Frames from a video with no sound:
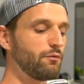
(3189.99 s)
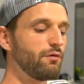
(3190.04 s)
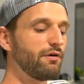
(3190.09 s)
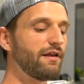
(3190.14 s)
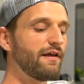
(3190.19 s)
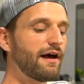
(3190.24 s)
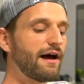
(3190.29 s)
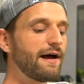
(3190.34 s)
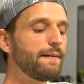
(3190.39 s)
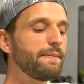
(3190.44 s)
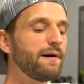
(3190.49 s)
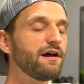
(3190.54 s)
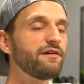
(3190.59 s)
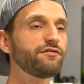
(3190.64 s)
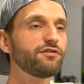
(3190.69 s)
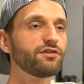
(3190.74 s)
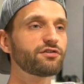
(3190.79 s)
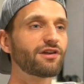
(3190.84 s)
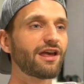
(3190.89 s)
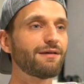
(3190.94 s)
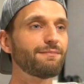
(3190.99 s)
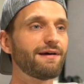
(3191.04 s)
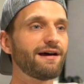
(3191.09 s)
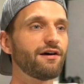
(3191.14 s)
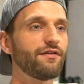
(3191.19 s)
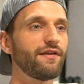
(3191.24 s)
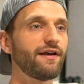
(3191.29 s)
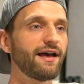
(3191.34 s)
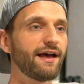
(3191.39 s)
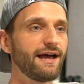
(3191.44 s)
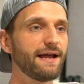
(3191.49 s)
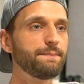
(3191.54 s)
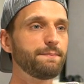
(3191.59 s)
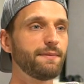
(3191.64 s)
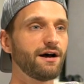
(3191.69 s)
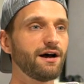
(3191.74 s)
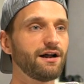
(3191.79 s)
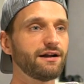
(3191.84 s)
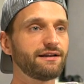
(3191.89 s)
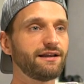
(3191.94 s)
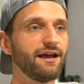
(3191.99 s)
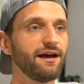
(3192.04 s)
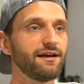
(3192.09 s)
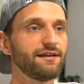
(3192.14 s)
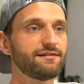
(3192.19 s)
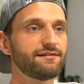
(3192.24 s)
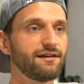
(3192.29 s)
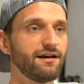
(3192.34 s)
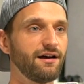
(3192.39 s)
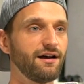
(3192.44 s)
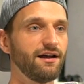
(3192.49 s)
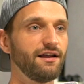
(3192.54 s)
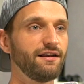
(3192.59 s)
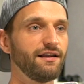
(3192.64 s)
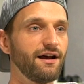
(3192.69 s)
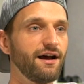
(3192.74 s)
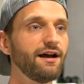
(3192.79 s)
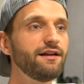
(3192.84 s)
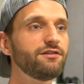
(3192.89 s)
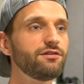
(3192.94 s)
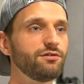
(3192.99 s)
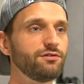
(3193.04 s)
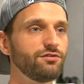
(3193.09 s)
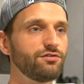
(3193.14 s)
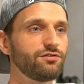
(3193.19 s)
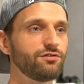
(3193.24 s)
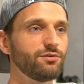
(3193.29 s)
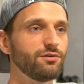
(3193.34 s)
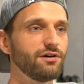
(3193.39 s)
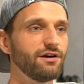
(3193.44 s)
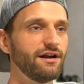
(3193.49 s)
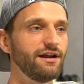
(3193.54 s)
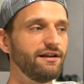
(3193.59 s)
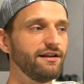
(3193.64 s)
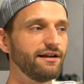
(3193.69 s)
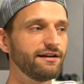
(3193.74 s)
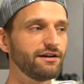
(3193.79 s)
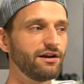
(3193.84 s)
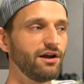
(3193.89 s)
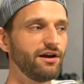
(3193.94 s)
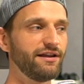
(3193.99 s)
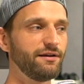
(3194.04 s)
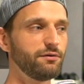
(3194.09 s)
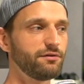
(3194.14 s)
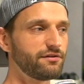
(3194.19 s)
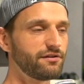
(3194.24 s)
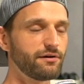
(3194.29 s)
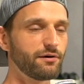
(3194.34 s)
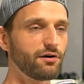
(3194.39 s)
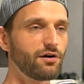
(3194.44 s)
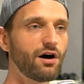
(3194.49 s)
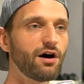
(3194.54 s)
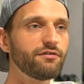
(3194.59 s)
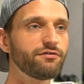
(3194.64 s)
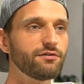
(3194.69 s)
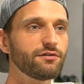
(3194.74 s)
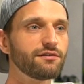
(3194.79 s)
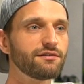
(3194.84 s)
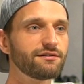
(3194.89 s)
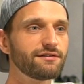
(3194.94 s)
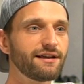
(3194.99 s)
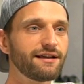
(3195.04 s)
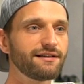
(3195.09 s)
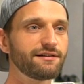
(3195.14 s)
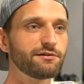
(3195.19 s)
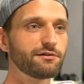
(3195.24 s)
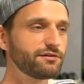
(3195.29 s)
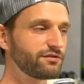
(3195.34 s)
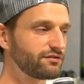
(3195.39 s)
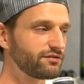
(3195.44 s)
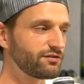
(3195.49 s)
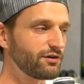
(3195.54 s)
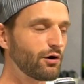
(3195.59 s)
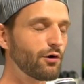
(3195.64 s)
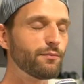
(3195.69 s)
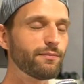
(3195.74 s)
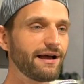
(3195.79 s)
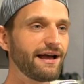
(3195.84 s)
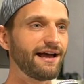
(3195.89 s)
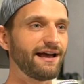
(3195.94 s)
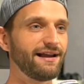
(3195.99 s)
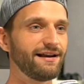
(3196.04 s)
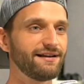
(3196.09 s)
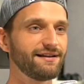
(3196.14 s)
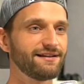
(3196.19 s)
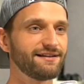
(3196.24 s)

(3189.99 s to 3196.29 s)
when the iPod first came out, they had podcasts on iTunes Store, and like they were awful. They were so bad.